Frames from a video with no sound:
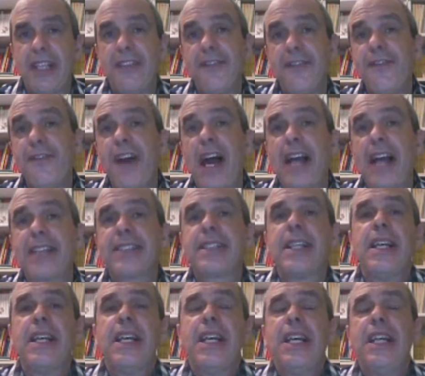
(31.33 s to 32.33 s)
In fact,
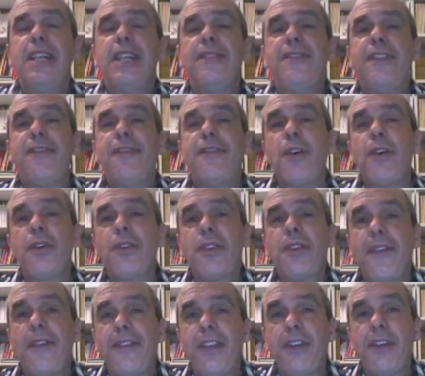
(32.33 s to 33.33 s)
if you follow
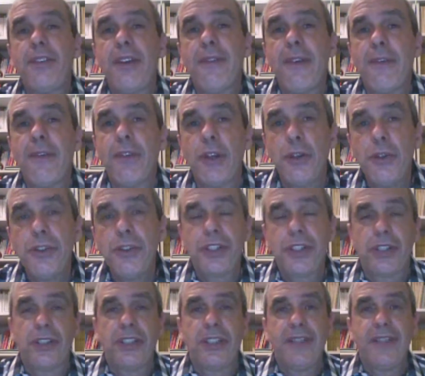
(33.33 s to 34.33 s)
the theory of
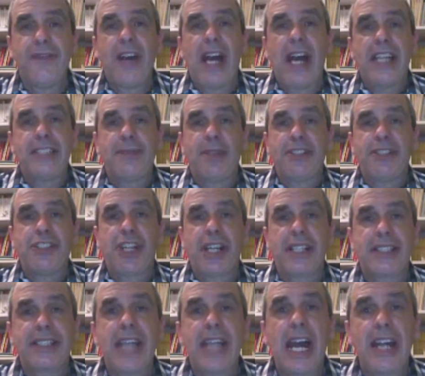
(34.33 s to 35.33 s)
evolution devised by
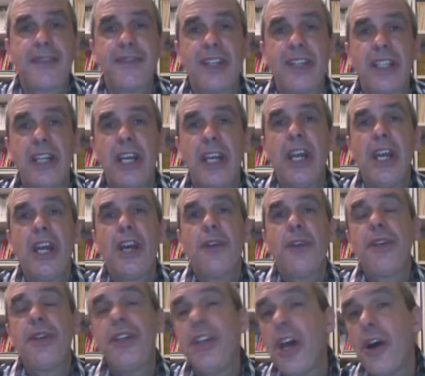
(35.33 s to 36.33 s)
Charles Darwin,
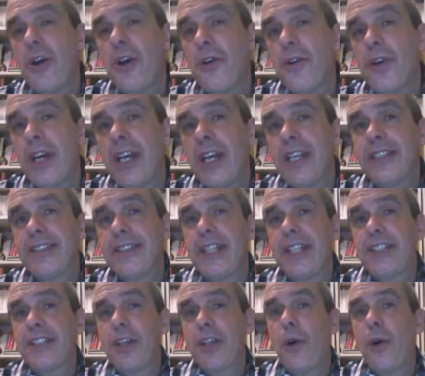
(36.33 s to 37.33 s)
we know
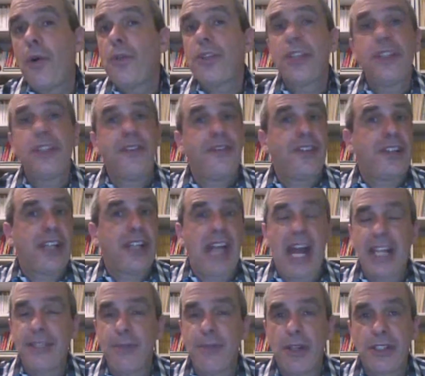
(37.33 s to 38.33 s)
that all the different
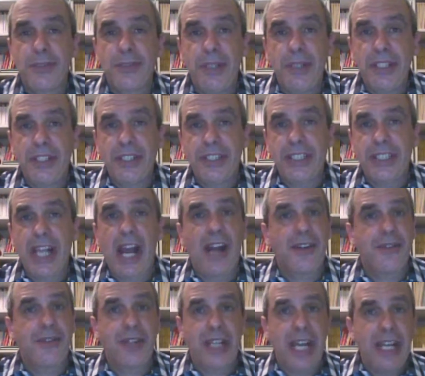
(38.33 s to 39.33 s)
animal species
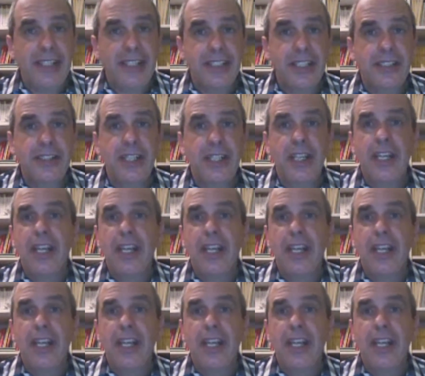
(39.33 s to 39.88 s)
are related,